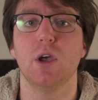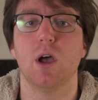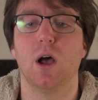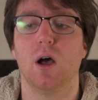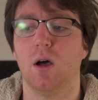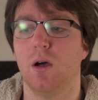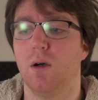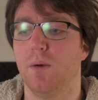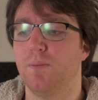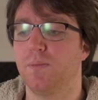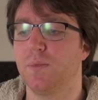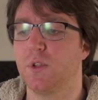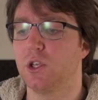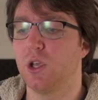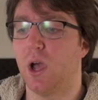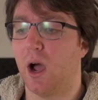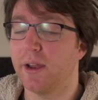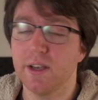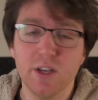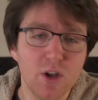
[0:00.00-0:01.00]

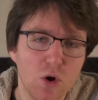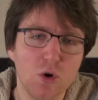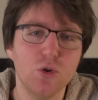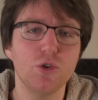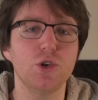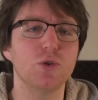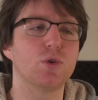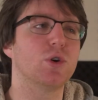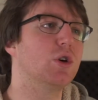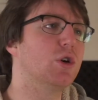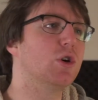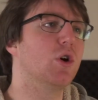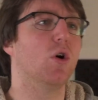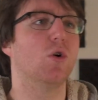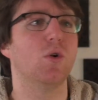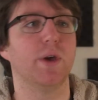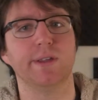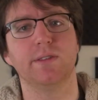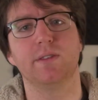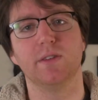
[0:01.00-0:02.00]
I know you can
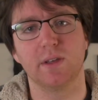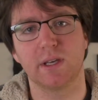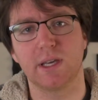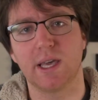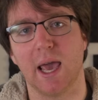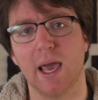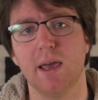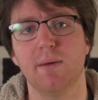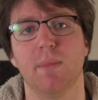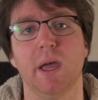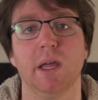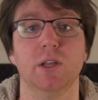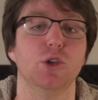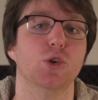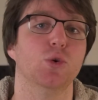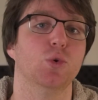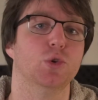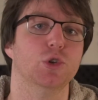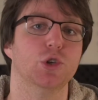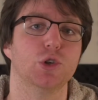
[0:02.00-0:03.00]
go into the game
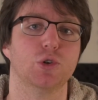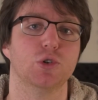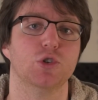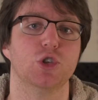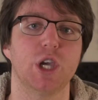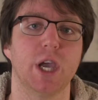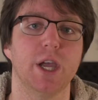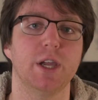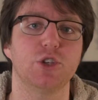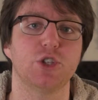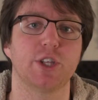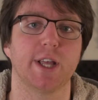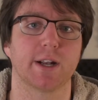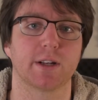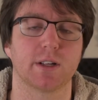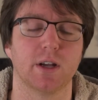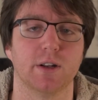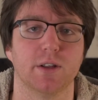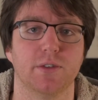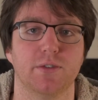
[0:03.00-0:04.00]
menu and you can change that
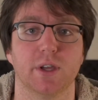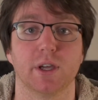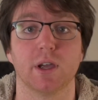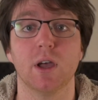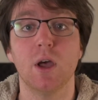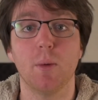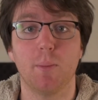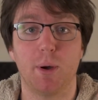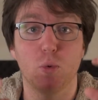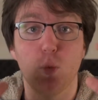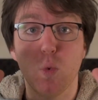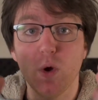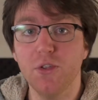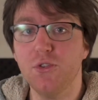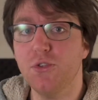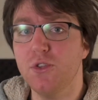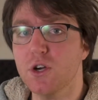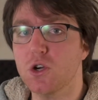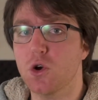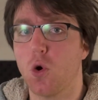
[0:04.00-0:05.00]
kind of thing, but
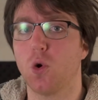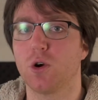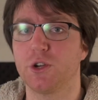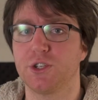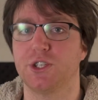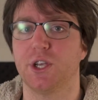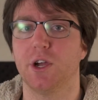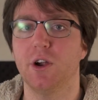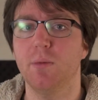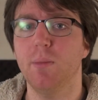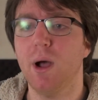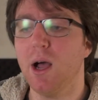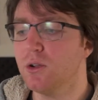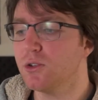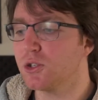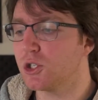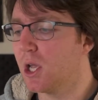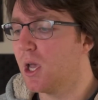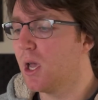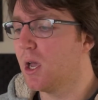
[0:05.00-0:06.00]
with the Corsair
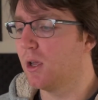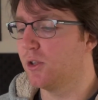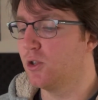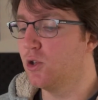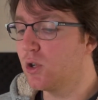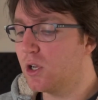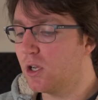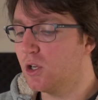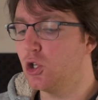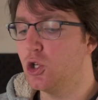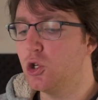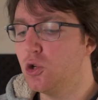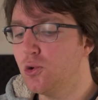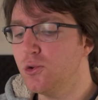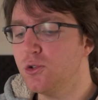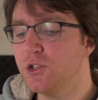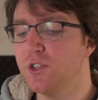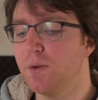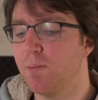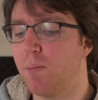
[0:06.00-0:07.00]
mouse, you could use the